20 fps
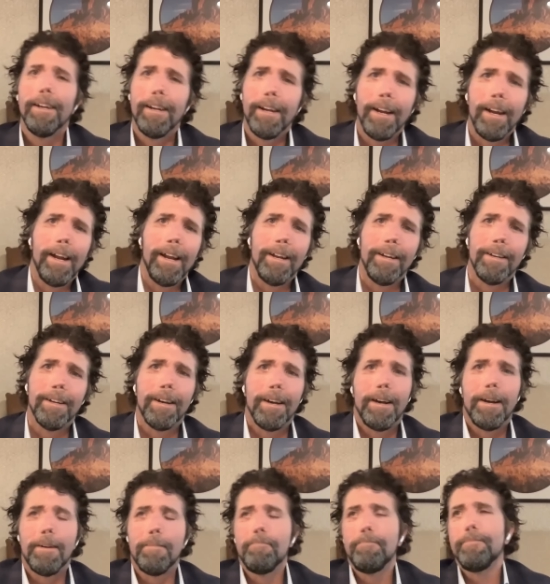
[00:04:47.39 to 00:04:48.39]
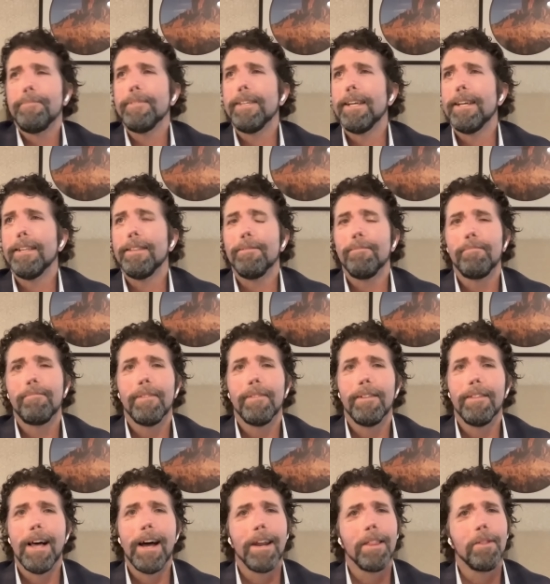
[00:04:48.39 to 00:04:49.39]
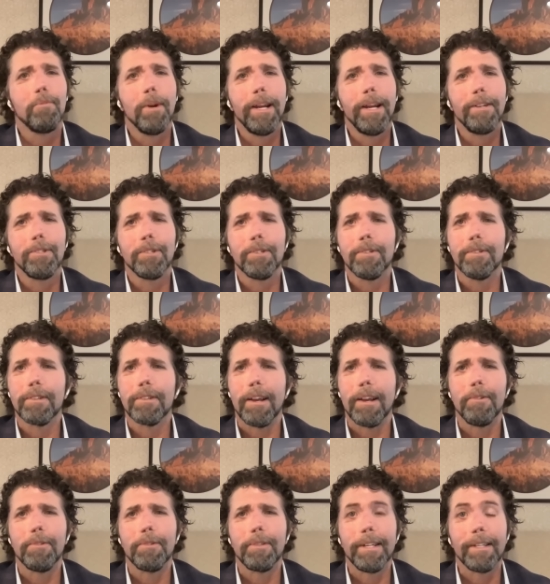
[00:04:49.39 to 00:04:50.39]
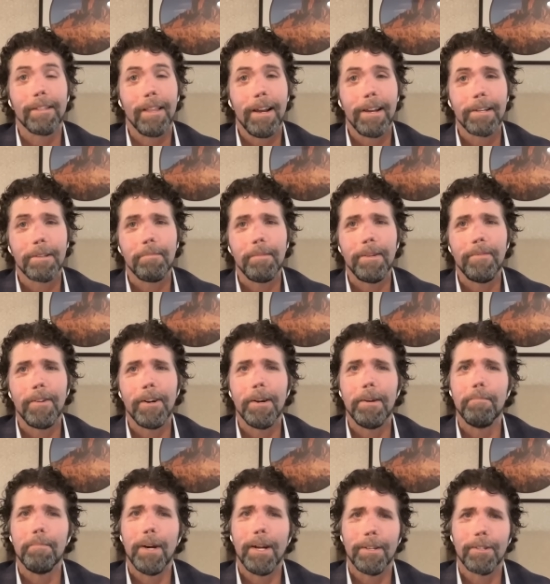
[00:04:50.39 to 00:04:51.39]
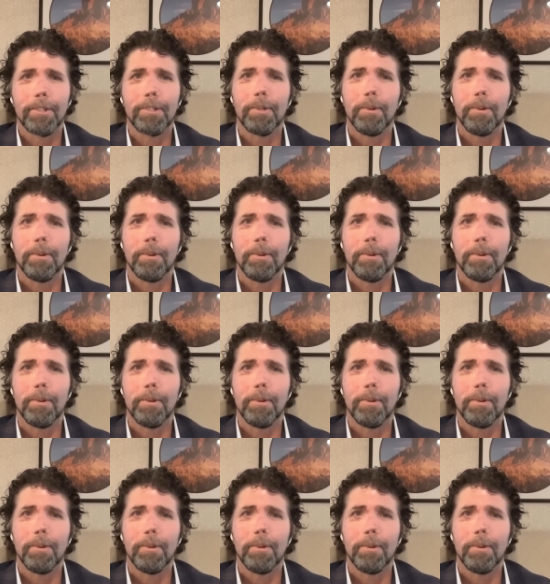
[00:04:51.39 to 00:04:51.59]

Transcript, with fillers: And yeah. um, and a lot of the Rangers, I don't think, liked me very much.